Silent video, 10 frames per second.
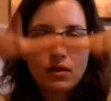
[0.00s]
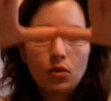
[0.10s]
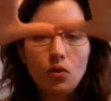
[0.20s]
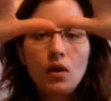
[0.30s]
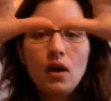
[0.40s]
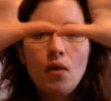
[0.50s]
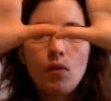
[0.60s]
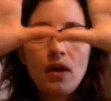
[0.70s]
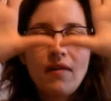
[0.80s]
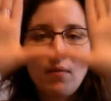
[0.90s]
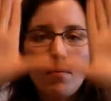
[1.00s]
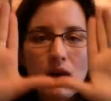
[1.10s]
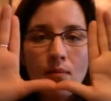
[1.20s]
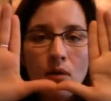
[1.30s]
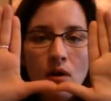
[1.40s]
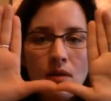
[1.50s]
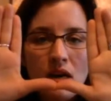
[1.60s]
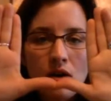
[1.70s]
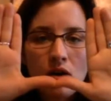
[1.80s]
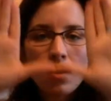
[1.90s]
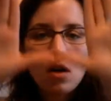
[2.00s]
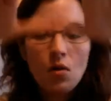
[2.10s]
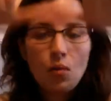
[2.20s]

So we have a minimum here.